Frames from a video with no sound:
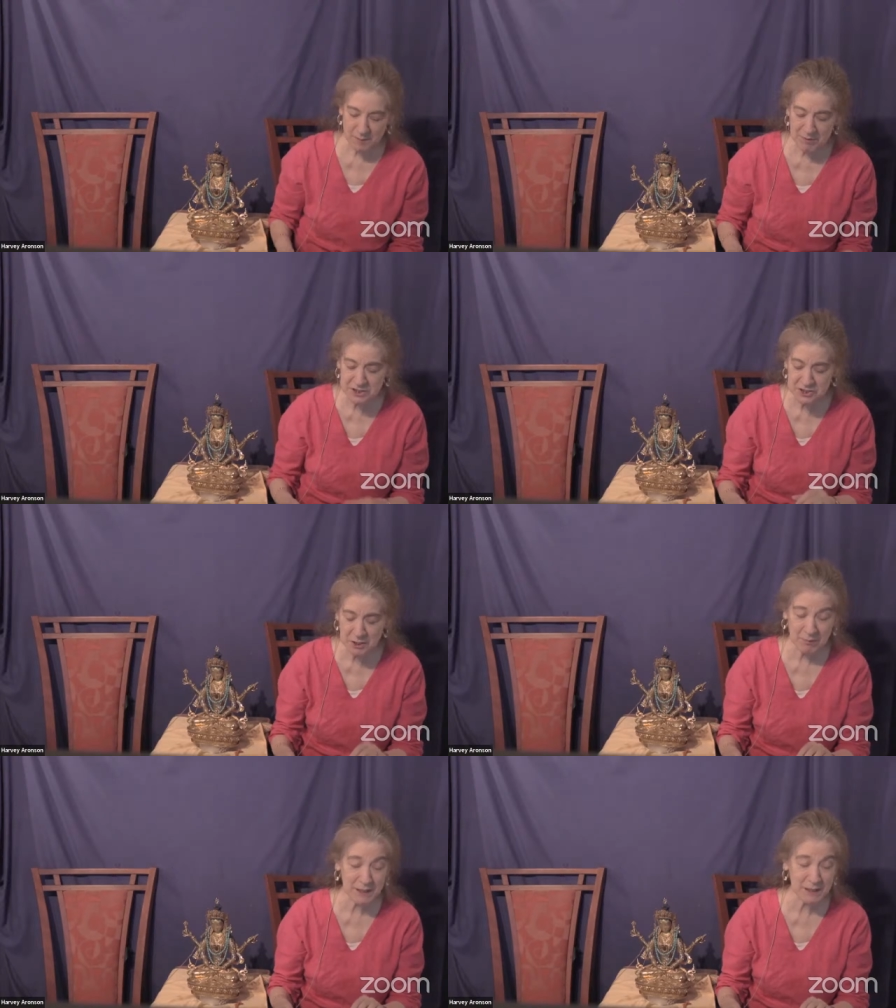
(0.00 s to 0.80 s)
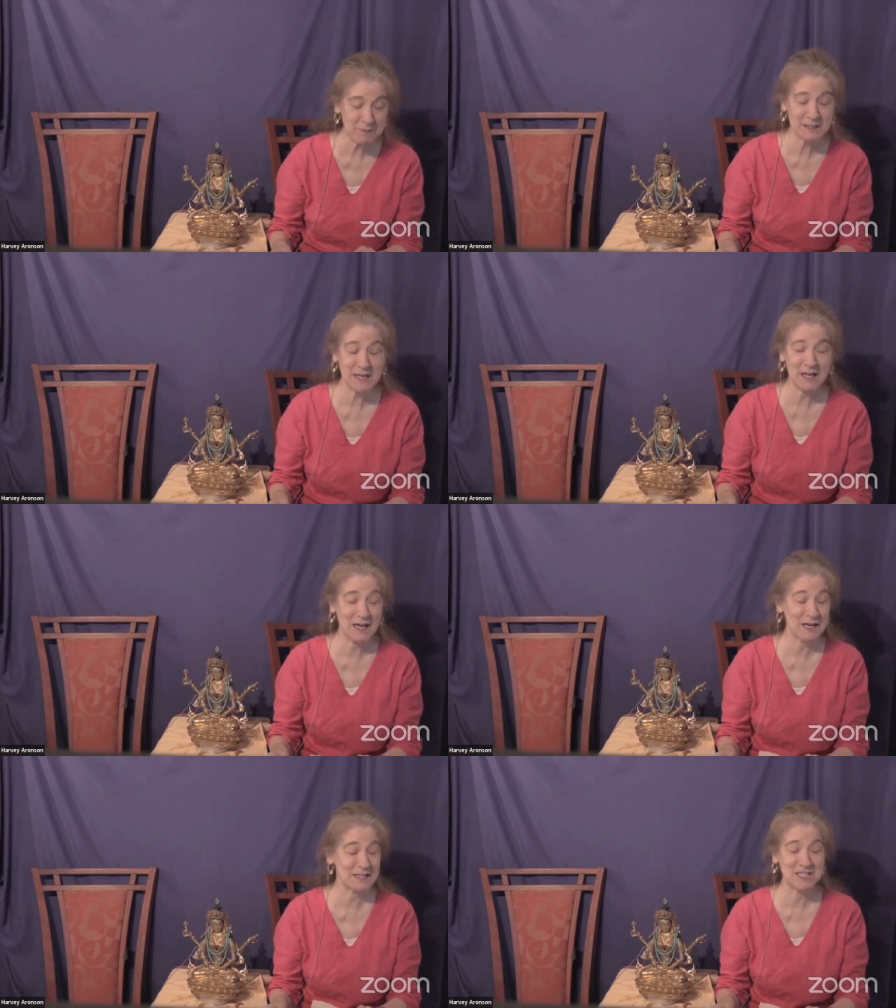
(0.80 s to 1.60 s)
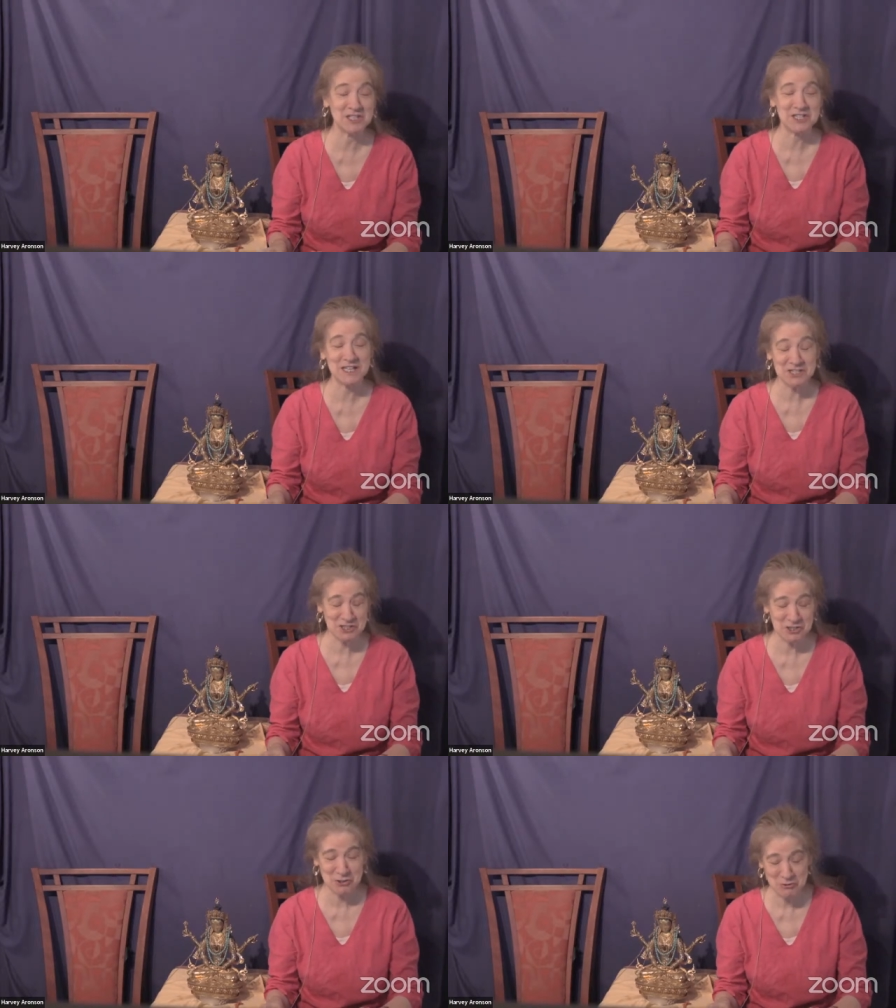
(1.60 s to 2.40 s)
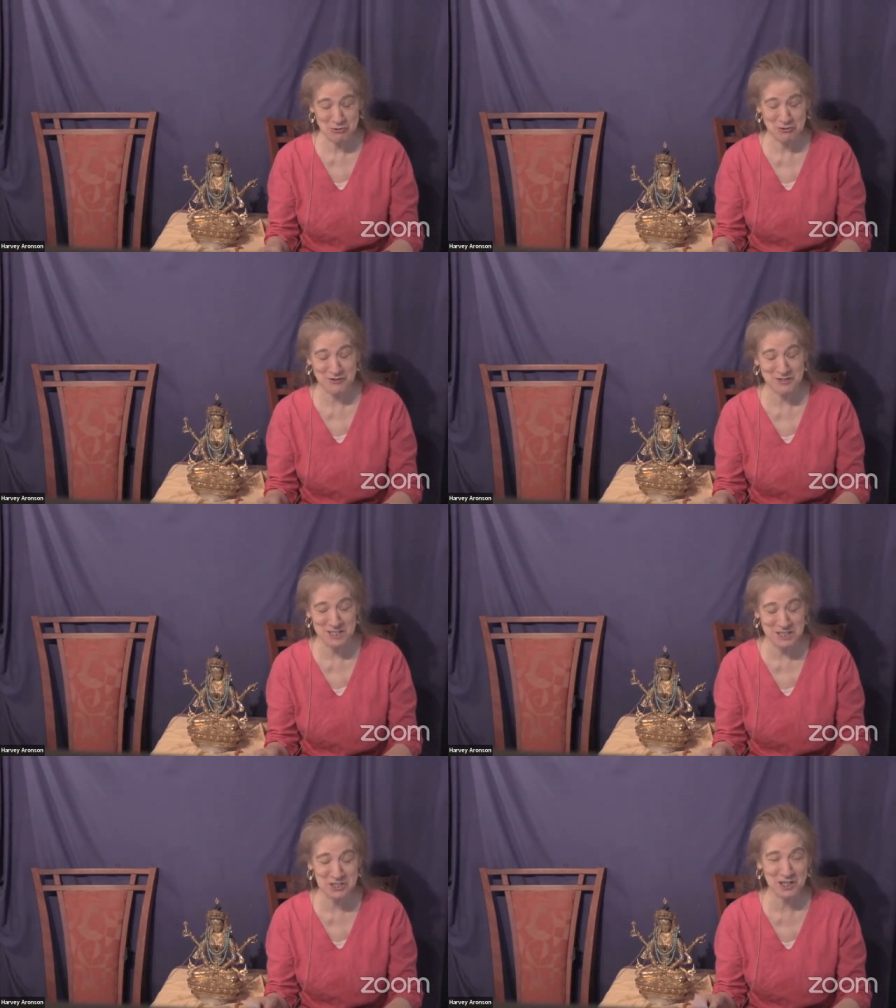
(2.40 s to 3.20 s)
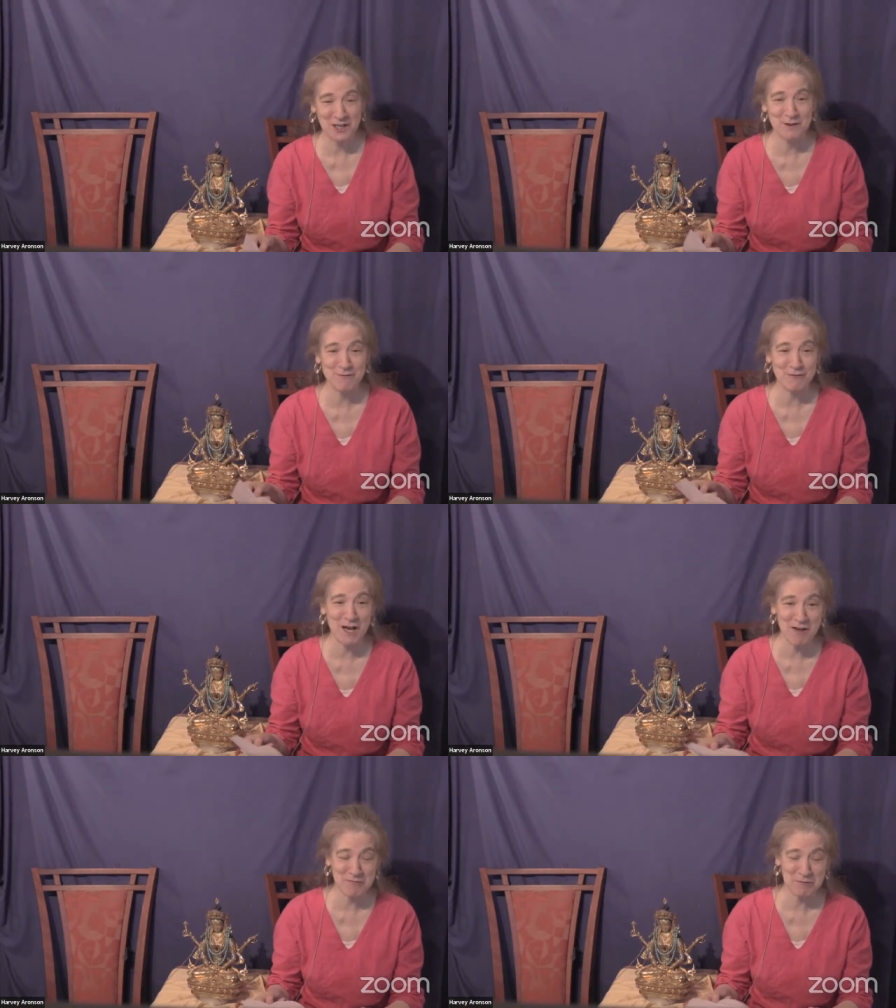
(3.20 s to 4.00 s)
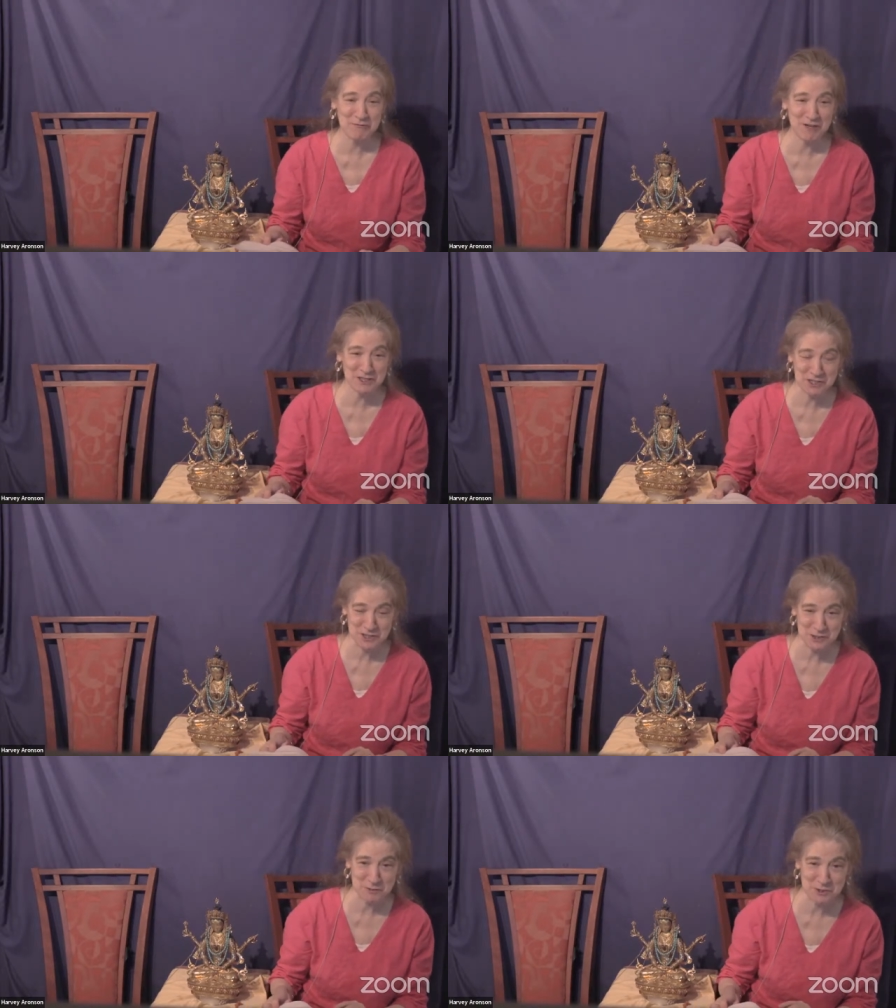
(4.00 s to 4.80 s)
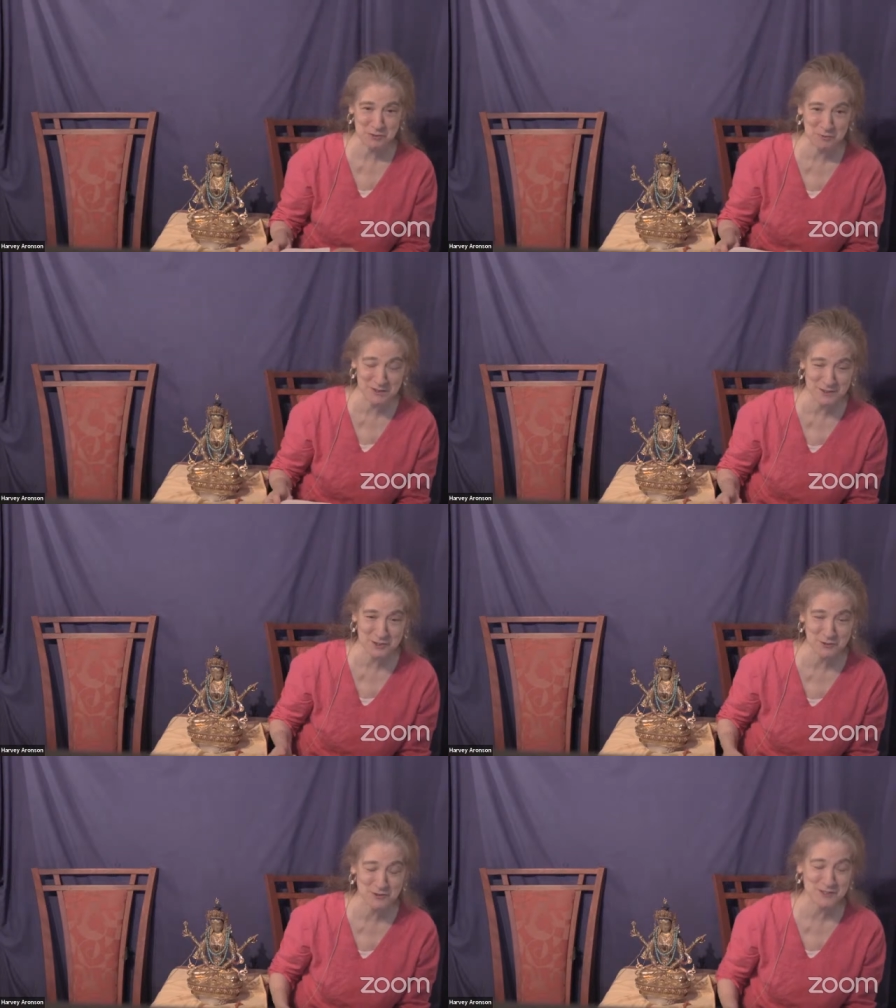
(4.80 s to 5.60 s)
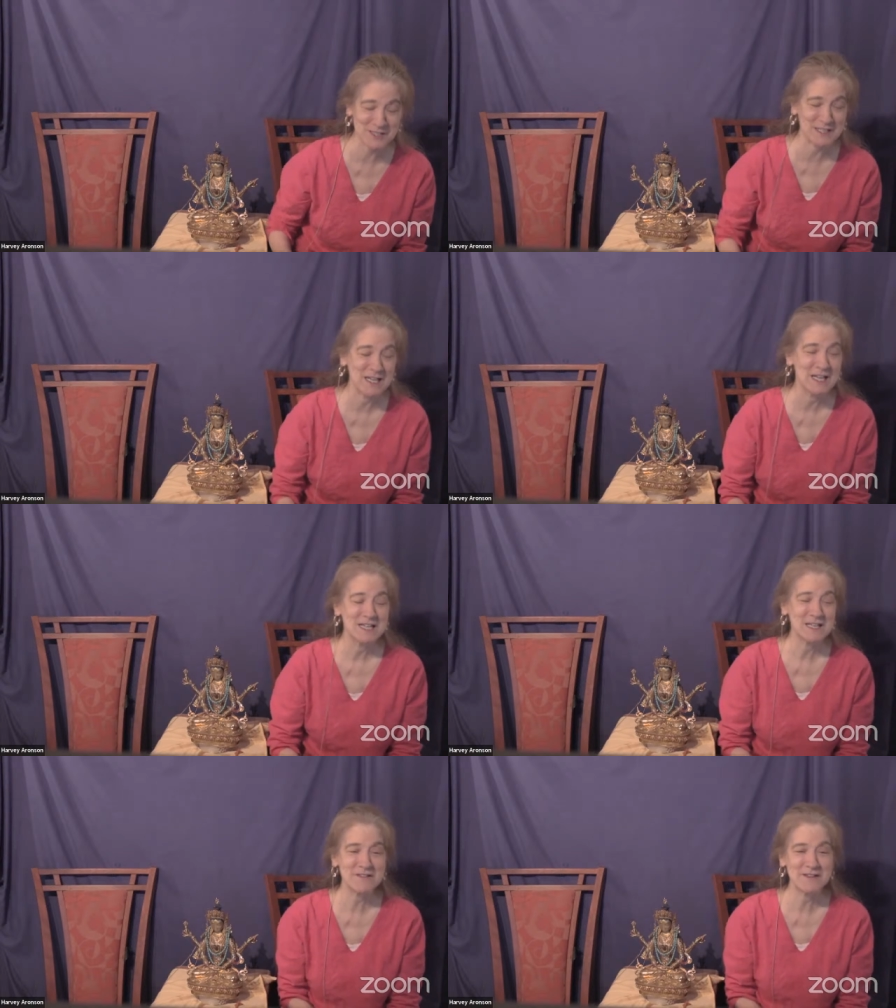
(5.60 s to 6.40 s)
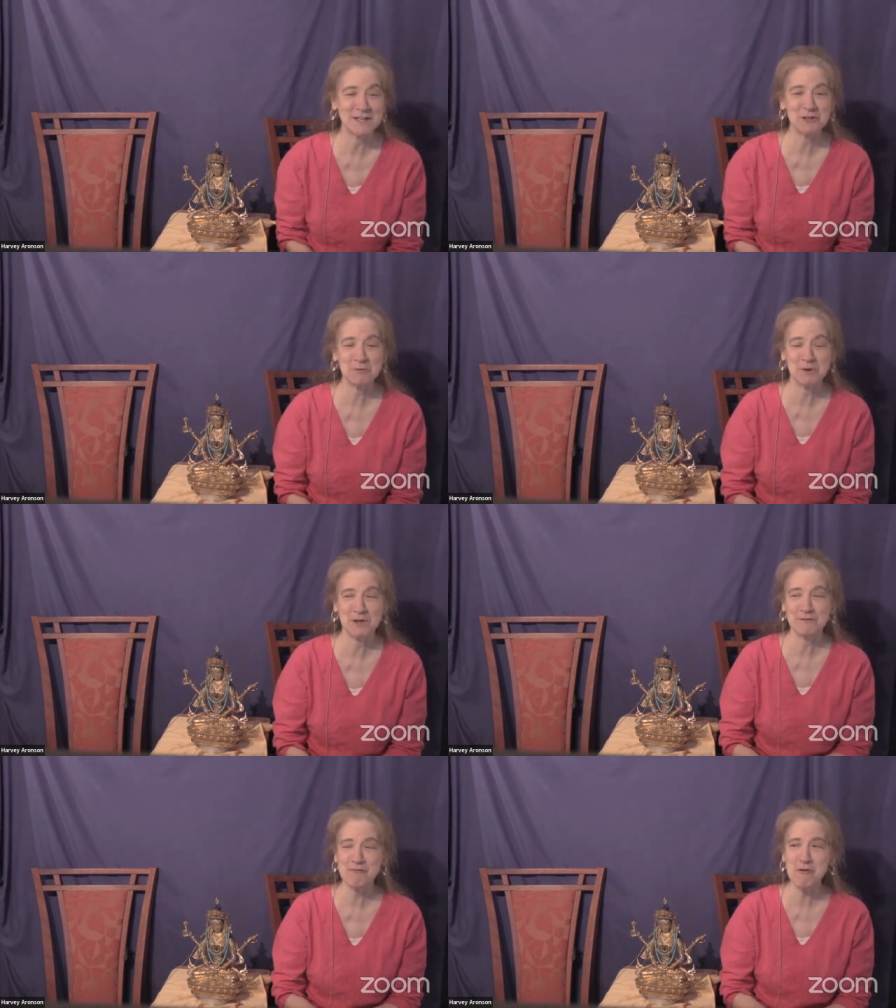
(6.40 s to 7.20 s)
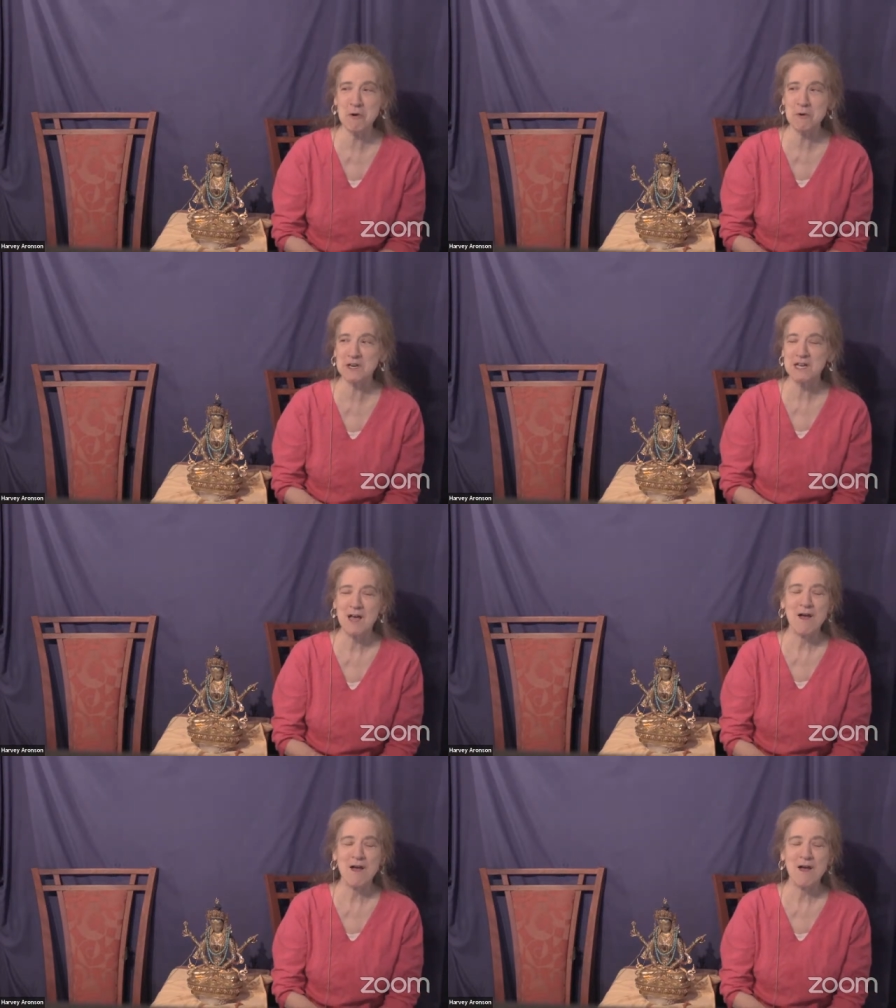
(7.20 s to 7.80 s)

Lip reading: Paramita Nirdesha Sutra, the teaching on the 5 perfections, which is one of the sutras that Nathaniel brought forward,